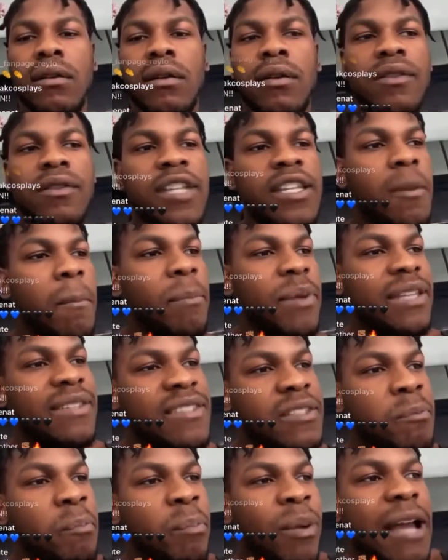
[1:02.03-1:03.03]
It
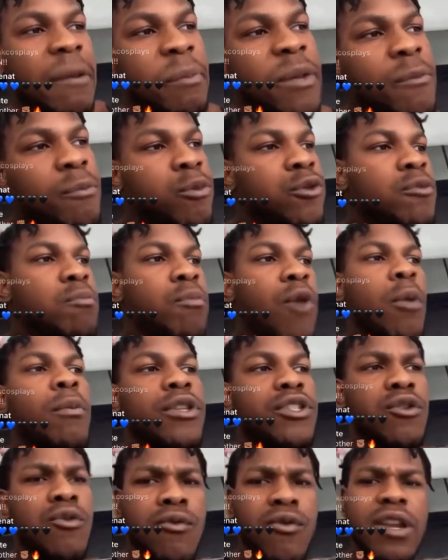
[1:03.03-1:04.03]
is black people's moment
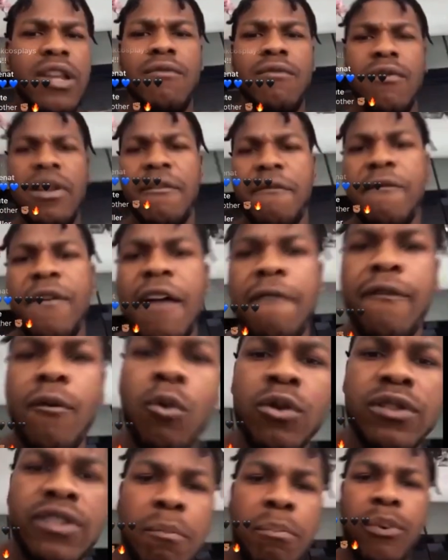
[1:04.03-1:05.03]
to really, really fight for
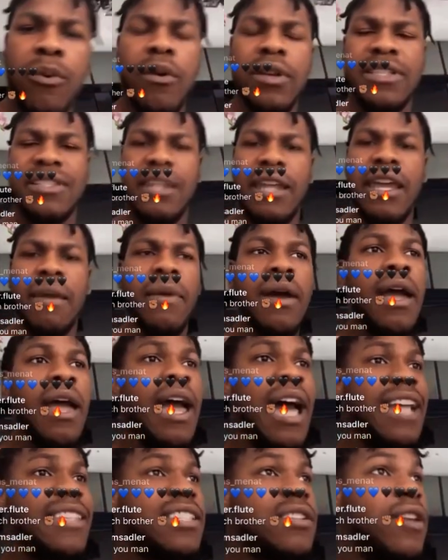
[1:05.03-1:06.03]
what's important to them
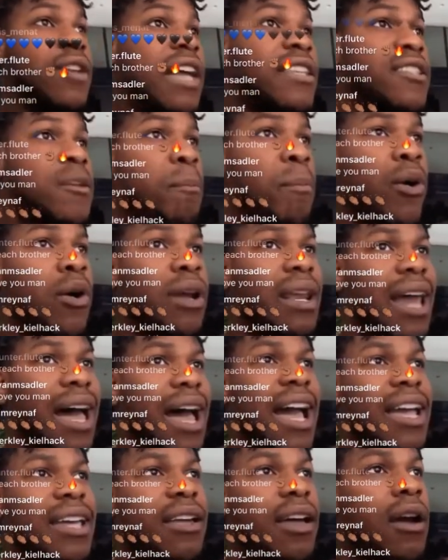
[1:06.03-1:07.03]
and to put an
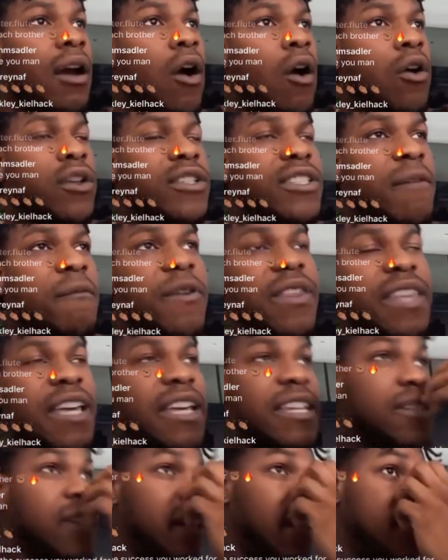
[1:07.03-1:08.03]
eye on something that
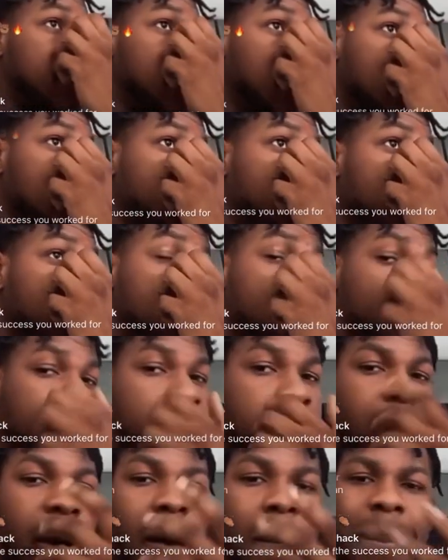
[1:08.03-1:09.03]
is really, really
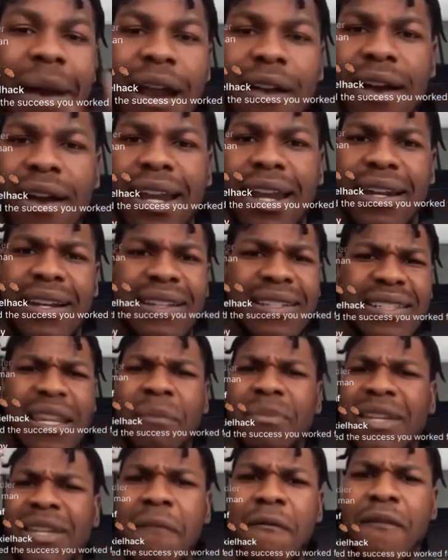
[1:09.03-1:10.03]
barbaric and at the same
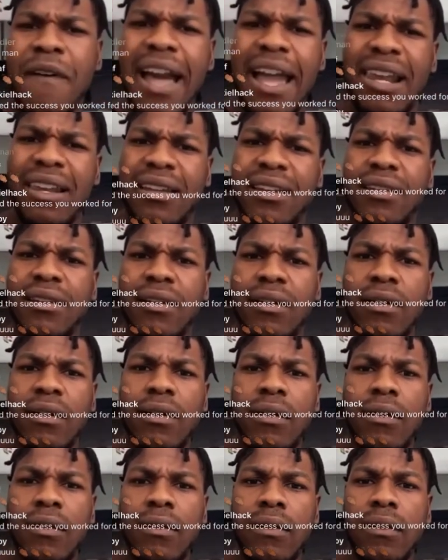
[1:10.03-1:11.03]
time violent.
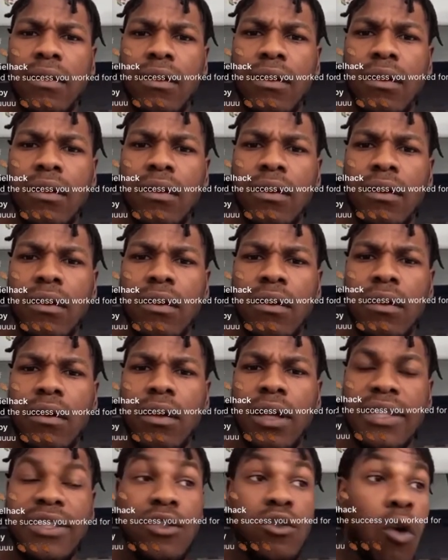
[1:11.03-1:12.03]

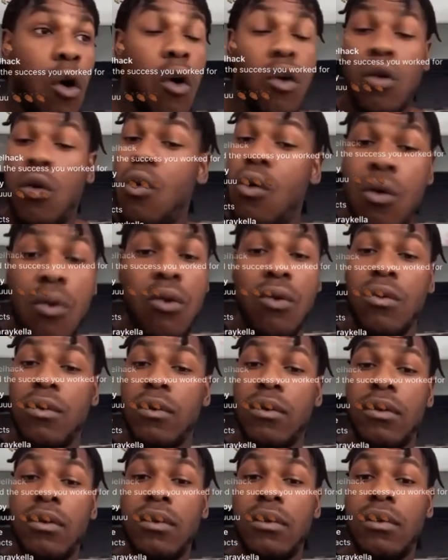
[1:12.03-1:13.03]
It's not
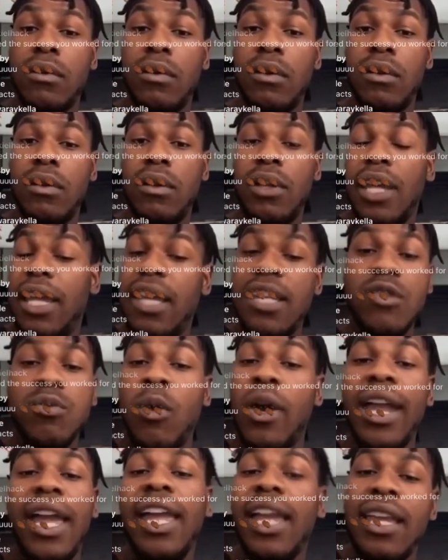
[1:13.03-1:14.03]
cool. It is where
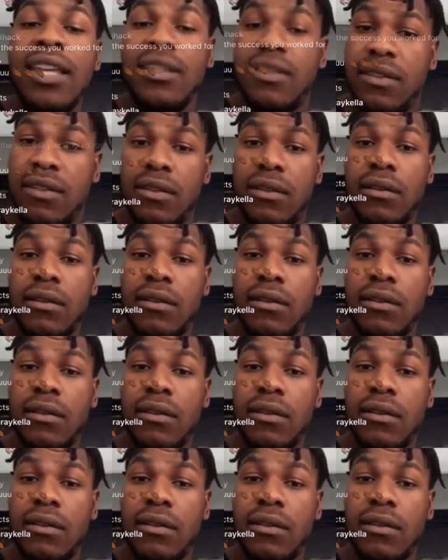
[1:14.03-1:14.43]
it is.